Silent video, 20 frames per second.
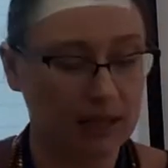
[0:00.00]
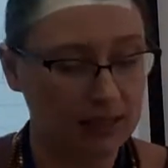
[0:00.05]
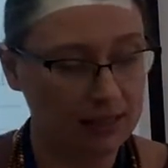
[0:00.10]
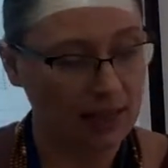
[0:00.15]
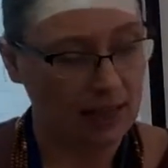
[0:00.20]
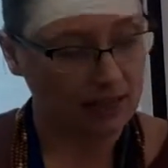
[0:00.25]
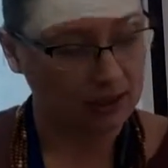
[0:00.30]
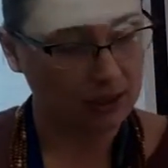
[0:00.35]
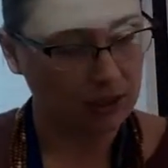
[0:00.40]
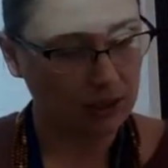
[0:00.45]

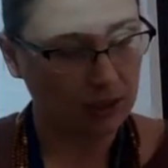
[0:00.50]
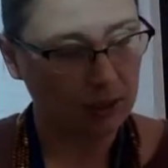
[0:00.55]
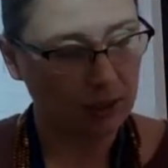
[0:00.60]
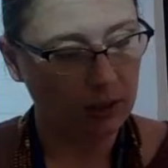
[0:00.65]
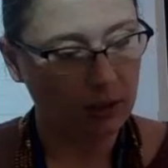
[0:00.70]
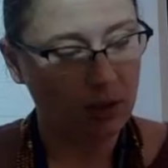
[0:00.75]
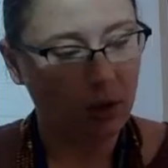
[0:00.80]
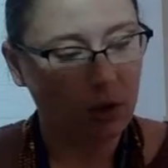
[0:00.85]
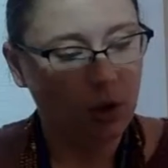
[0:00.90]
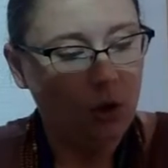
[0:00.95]
Next,
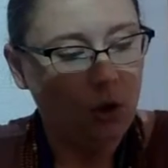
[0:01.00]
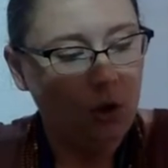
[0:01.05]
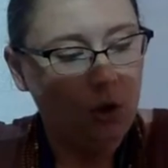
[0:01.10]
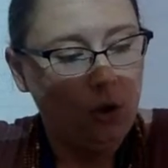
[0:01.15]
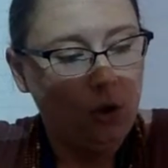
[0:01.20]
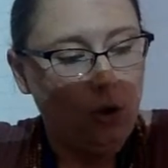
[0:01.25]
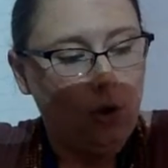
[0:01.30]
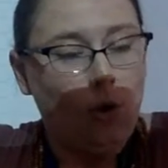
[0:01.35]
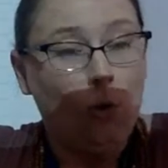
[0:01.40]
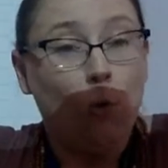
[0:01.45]

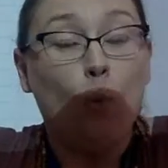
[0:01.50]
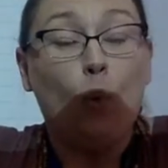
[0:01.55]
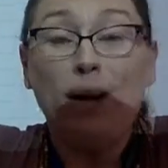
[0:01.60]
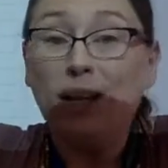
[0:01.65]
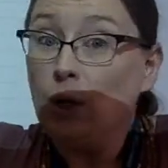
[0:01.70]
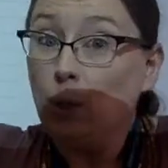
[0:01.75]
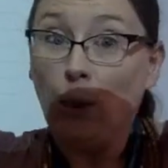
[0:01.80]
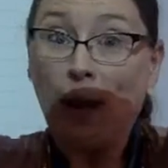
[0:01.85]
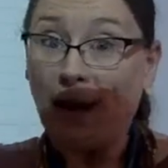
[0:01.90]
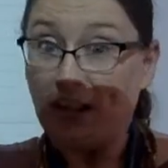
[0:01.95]
what
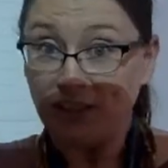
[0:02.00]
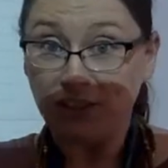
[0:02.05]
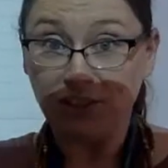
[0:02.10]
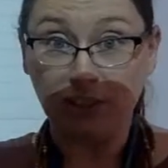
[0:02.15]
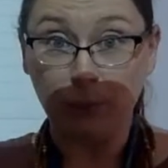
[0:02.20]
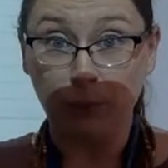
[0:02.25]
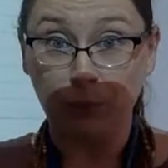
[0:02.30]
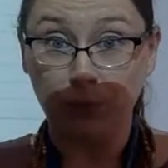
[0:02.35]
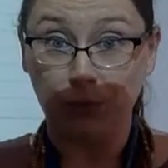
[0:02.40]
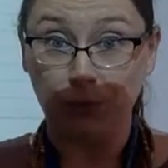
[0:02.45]
equations
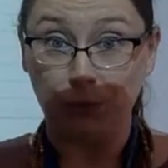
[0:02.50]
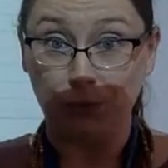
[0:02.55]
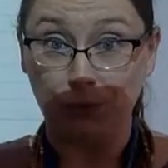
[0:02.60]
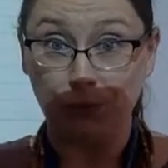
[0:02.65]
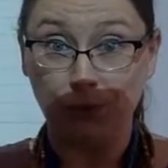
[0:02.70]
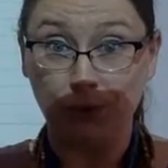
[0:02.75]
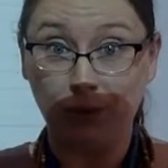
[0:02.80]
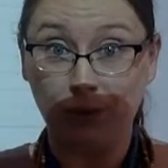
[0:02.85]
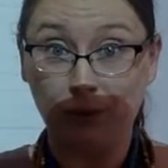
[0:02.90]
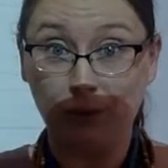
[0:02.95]
can we
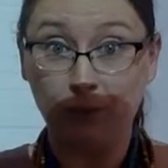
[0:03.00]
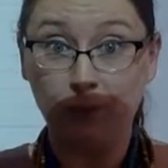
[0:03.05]
use